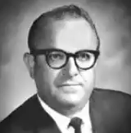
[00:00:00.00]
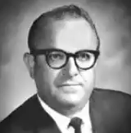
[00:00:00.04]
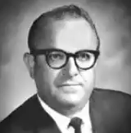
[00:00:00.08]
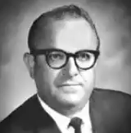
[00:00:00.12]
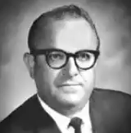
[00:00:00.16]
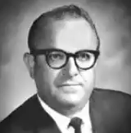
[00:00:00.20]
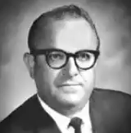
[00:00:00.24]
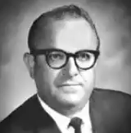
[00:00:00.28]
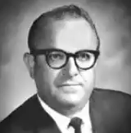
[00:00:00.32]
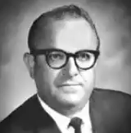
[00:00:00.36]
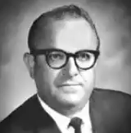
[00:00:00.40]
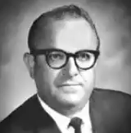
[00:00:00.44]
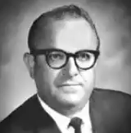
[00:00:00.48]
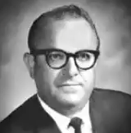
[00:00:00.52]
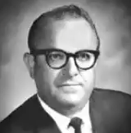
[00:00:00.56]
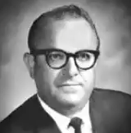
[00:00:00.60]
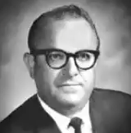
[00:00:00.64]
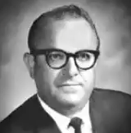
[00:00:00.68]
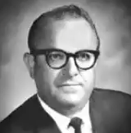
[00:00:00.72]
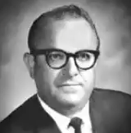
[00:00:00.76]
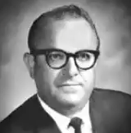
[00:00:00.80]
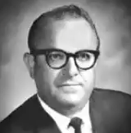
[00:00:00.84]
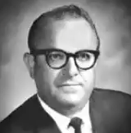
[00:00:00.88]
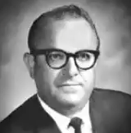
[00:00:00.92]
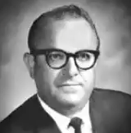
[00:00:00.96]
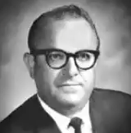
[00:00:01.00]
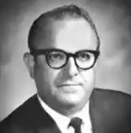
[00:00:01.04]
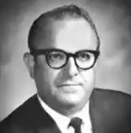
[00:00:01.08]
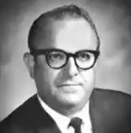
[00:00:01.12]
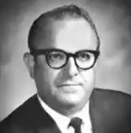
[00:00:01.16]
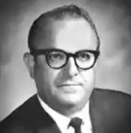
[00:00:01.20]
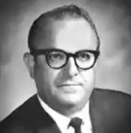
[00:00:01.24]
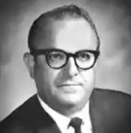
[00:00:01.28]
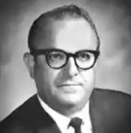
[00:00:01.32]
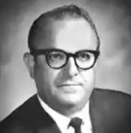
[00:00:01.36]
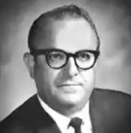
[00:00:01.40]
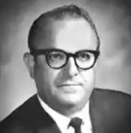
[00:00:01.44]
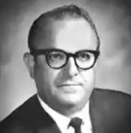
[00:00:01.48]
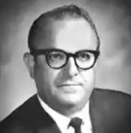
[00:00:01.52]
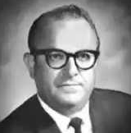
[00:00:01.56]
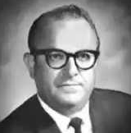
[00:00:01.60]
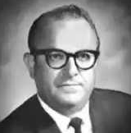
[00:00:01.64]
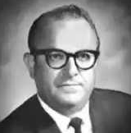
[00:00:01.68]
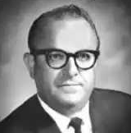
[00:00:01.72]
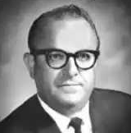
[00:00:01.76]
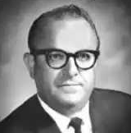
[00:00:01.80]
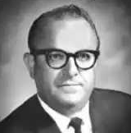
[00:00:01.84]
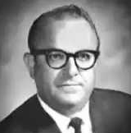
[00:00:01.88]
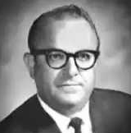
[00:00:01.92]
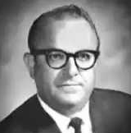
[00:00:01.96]

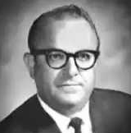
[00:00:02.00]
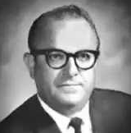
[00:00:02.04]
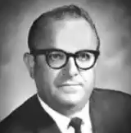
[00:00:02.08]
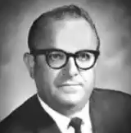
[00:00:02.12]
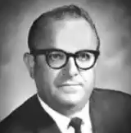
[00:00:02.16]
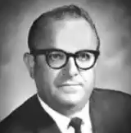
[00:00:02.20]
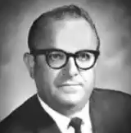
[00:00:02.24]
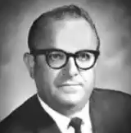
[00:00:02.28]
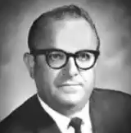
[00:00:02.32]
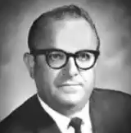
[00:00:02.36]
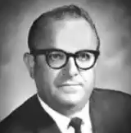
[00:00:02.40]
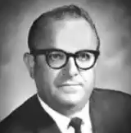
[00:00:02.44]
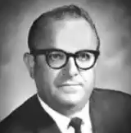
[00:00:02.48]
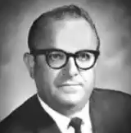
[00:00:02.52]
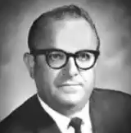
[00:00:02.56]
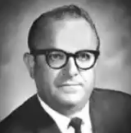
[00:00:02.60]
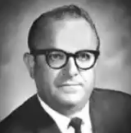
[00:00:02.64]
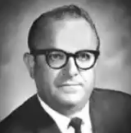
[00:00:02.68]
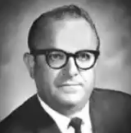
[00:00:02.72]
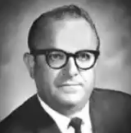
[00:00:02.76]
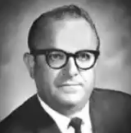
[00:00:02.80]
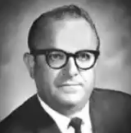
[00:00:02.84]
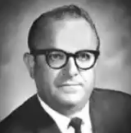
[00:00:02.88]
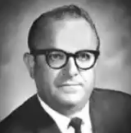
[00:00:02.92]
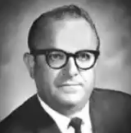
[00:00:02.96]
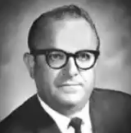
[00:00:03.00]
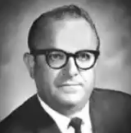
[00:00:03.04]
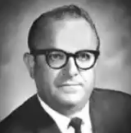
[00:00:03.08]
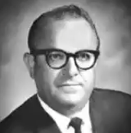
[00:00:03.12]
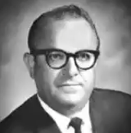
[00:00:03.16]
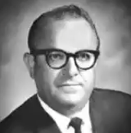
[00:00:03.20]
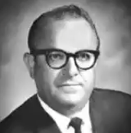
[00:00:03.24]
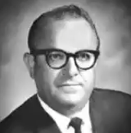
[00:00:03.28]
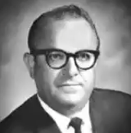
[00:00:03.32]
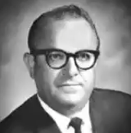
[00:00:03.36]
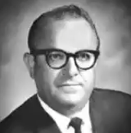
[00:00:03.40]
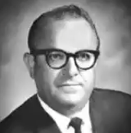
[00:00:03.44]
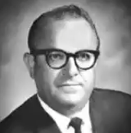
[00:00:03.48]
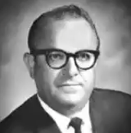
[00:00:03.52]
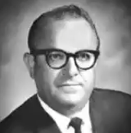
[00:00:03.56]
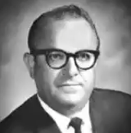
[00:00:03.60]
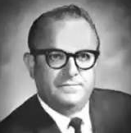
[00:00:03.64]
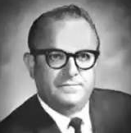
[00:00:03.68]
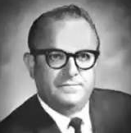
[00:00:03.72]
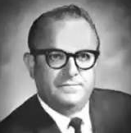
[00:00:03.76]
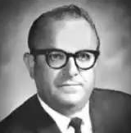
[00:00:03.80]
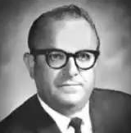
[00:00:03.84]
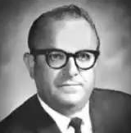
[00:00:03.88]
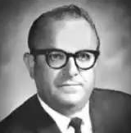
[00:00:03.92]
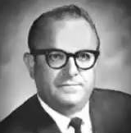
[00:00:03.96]

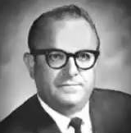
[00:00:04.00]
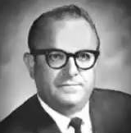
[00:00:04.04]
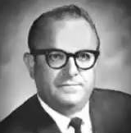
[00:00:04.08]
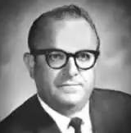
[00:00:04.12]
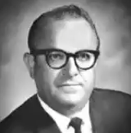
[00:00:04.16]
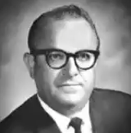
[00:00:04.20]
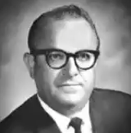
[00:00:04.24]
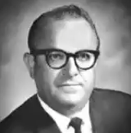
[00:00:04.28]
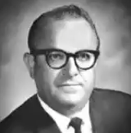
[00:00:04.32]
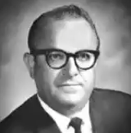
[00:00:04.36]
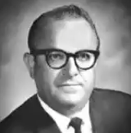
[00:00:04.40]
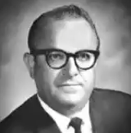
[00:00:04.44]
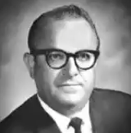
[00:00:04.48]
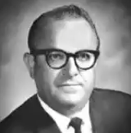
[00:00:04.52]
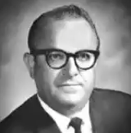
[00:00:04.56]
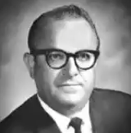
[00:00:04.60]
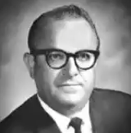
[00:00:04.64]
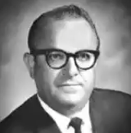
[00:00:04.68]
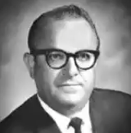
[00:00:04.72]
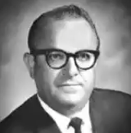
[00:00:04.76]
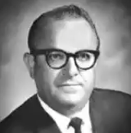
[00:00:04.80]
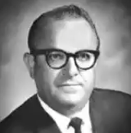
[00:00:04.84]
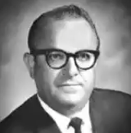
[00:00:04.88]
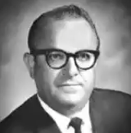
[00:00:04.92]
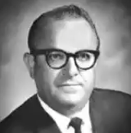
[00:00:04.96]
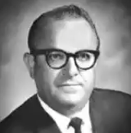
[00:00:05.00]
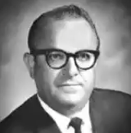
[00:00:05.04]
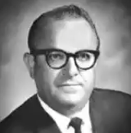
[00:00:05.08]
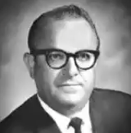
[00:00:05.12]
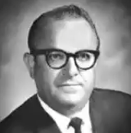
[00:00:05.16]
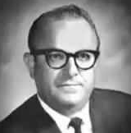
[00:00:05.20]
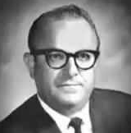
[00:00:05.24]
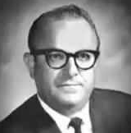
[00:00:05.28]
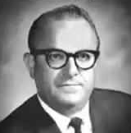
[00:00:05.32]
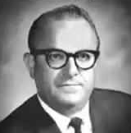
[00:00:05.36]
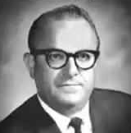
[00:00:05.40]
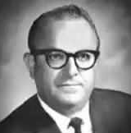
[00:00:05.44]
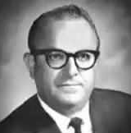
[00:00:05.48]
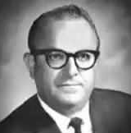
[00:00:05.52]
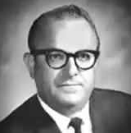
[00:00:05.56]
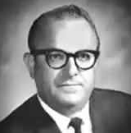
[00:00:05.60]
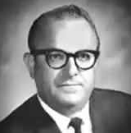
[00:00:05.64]
[no speech]